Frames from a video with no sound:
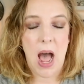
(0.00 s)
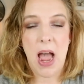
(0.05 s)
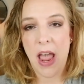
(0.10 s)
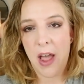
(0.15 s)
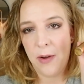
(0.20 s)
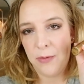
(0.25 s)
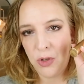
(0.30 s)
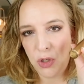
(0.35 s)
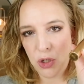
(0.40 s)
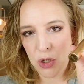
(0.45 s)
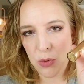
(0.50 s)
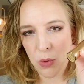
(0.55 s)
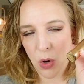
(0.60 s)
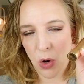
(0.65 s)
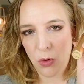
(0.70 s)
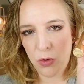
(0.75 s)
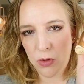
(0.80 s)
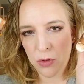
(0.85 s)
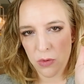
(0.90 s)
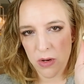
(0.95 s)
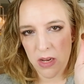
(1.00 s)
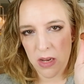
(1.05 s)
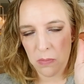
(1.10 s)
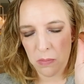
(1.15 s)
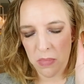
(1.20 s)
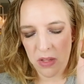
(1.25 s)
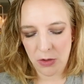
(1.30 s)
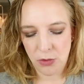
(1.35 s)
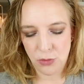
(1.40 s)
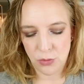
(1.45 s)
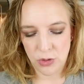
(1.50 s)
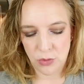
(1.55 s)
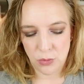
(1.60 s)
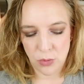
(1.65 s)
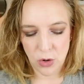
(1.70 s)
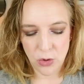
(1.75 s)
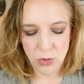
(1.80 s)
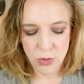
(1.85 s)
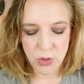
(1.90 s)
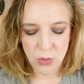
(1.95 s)
I have two oh three Mildred
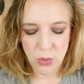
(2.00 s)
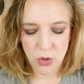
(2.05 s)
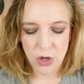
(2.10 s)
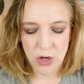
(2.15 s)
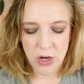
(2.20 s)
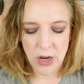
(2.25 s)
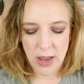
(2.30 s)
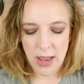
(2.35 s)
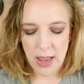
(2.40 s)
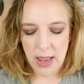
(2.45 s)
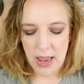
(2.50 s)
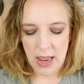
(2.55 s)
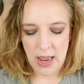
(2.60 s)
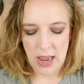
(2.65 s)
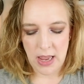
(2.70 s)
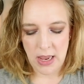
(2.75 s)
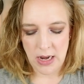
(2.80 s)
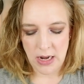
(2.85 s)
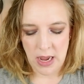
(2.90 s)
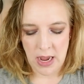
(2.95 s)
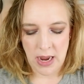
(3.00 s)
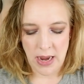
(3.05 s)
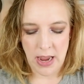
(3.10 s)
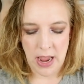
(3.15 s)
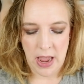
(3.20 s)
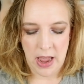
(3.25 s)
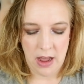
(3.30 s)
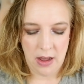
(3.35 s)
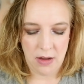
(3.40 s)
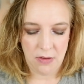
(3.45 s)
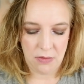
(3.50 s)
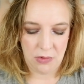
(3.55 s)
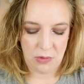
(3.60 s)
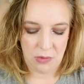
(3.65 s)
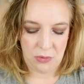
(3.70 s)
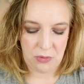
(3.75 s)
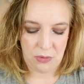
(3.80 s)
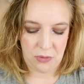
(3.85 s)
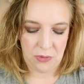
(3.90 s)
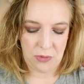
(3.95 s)
Rosewood, and I have
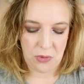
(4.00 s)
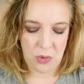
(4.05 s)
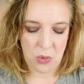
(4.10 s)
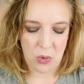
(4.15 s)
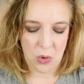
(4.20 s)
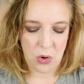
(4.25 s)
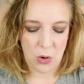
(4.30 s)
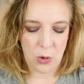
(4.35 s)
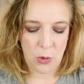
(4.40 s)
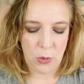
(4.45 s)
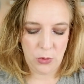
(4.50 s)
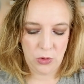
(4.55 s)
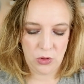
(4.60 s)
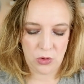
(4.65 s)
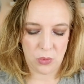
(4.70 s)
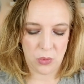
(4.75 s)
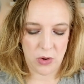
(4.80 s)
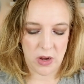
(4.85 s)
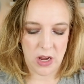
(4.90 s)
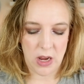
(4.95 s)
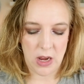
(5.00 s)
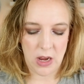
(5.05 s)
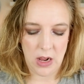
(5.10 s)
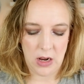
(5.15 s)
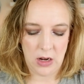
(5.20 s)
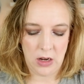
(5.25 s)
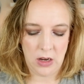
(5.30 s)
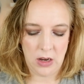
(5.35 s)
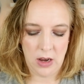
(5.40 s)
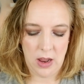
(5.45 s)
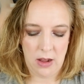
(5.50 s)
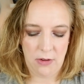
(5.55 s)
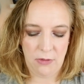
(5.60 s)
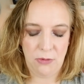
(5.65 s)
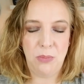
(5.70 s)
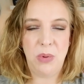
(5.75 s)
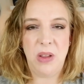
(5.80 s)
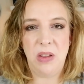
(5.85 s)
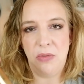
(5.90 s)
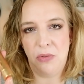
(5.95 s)
four oh three
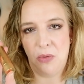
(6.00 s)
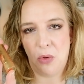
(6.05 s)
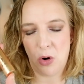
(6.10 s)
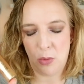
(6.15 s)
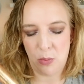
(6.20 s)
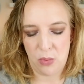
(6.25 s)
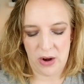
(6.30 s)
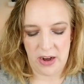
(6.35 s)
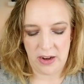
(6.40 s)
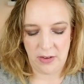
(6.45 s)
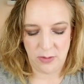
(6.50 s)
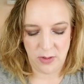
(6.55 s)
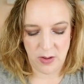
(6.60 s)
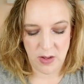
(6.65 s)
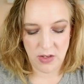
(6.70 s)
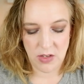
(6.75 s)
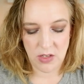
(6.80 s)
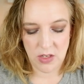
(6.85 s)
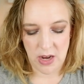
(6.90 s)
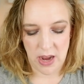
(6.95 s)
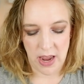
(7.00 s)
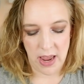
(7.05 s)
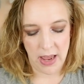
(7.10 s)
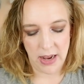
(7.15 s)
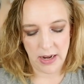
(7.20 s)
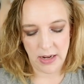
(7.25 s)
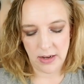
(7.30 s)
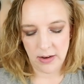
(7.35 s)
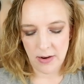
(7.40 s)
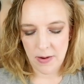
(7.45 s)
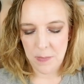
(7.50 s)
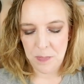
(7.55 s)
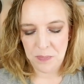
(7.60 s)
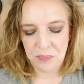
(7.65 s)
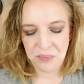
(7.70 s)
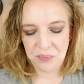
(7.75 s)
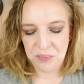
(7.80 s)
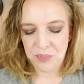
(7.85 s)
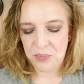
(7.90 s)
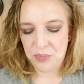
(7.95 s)
Love Before Breakfast. And
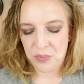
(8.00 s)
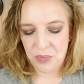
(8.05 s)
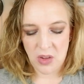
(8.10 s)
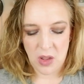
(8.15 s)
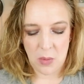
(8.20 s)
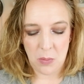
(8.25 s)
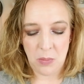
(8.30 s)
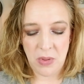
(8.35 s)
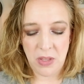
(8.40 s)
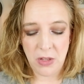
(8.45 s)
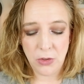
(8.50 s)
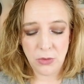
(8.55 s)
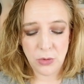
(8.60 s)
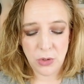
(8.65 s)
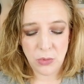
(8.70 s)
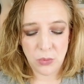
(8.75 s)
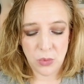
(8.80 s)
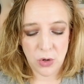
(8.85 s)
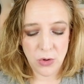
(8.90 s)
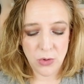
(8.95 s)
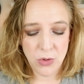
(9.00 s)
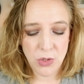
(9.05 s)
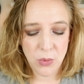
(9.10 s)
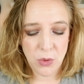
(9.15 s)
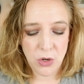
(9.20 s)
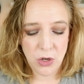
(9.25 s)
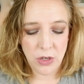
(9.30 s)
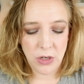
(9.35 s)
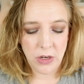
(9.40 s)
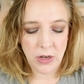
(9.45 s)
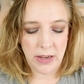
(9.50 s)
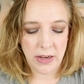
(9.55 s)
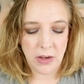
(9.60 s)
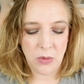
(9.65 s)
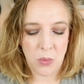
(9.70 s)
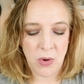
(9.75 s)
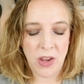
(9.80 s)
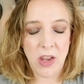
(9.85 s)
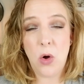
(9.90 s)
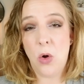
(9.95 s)
Mildred Rosewood,
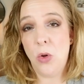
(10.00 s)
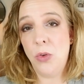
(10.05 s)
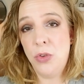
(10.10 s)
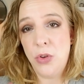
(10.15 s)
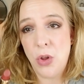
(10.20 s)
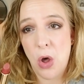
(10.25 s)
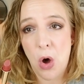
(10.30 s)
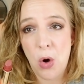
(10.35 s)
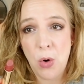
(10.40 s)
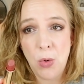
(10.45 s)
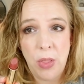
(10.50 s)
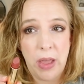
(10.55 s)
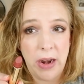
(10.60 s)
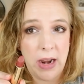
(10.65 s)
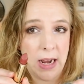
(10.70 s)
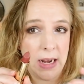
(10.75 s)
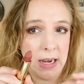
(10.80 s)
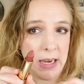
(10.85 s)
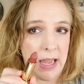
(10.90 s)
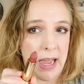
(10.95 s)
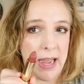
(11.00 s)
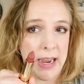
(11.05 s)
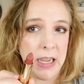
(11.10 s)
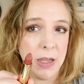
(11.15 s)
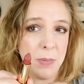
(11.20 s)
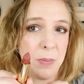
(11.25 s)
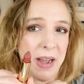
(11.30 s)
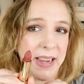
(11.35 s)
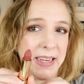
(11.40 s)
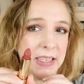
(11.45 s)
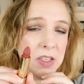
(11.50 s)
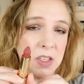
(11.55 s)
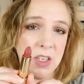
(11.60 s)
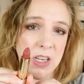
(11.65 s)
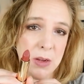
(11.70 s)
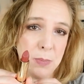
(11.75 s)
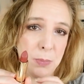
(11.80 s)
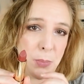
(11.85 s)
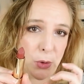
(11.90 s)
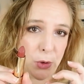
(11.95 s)
like, we all know that I like my
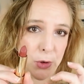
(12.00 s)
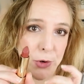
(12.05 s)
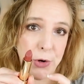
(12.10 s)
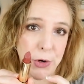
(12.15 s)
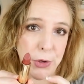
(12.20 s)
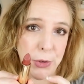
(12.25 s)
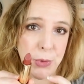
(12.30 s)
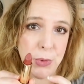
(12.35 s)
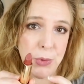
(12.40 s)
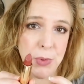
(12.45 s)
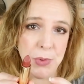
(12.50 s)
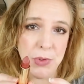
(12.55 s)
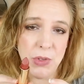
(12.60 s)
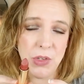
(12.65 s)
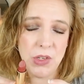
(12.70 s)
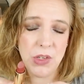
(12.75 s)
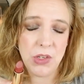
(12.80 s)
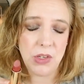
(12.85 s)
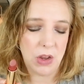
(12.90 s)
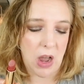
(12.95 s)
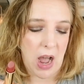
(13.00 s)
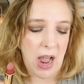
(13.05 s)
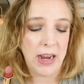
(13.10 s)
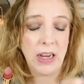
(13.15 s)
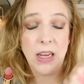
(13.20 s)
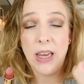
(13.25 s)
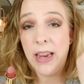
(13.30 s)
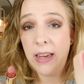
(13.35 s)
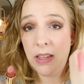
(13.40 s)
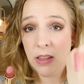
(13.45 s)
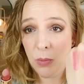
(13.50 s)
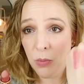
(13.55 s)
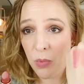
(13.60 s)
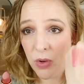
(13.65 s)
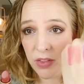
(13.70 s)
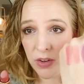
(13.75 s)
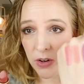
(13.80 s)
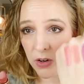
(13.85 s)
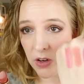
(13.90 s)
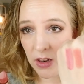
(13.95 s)
deeper nudes. I like them
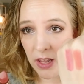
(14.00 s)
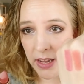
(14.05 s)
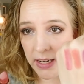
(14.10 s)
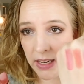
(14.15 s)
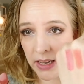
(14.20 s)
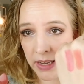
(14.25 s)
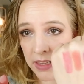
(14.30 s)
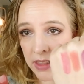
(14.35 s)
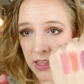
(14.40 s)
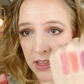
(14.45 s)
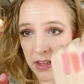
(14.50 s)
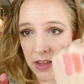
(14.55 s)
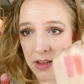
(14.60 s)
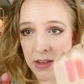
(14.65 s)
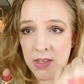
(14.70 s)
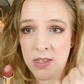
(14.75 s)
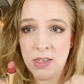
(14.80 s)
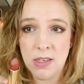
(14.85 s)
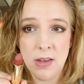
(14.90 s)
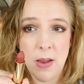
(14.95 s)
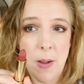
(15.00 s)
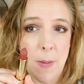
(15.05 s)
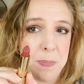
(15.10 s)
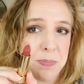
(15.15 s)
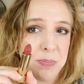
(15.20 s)
when they're light like this.